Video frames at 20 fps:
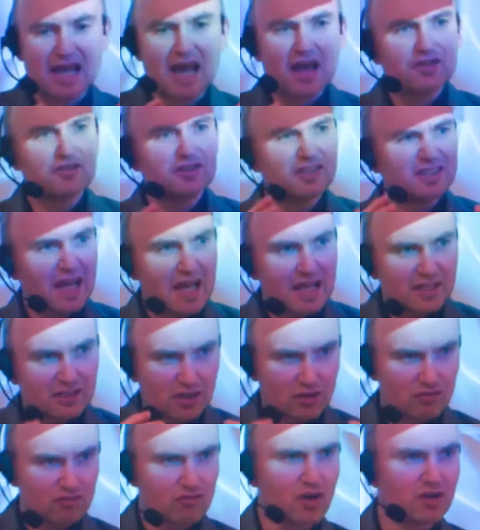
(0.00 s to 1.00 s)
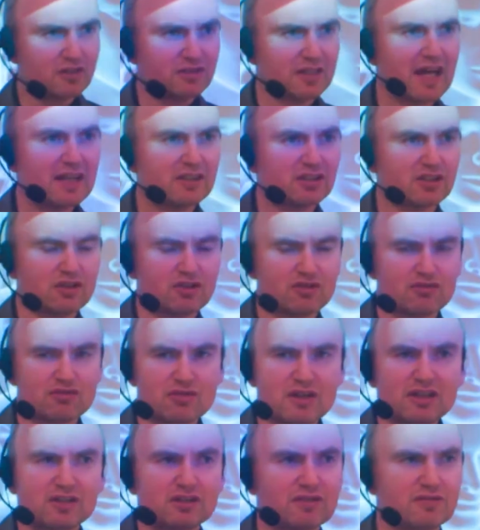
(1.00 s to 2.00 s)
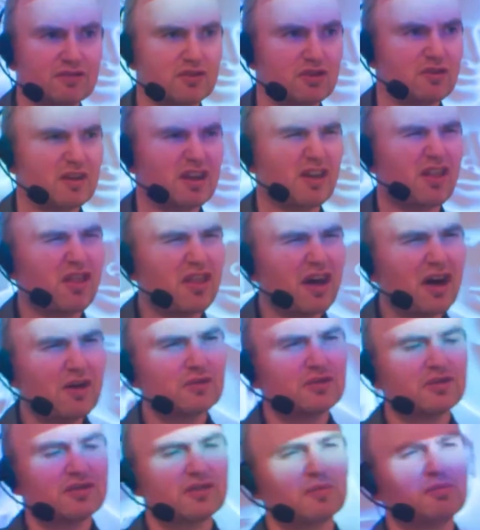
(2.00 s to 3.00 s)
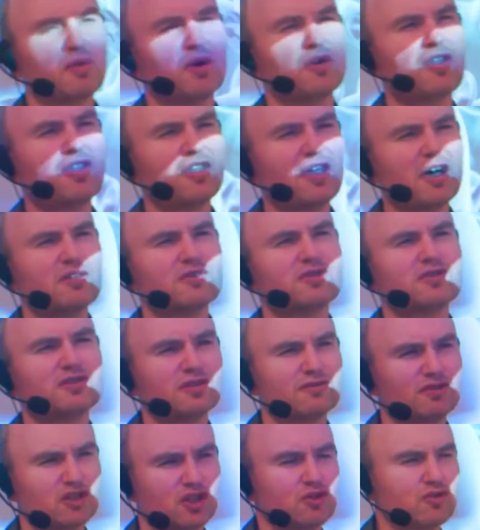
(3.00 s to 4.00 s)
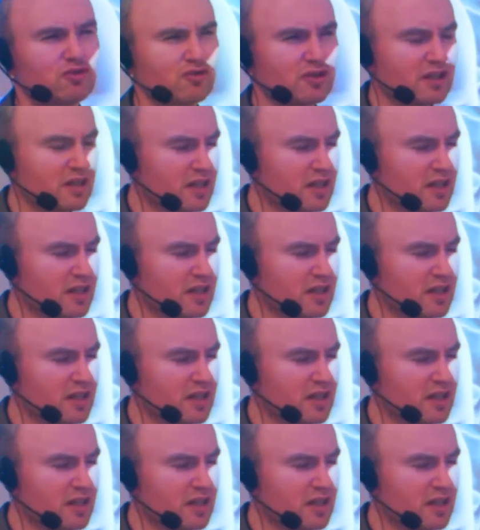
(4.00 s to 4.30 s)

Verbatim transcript: gather data, raw data, through interviewing thousands upon thousands of children.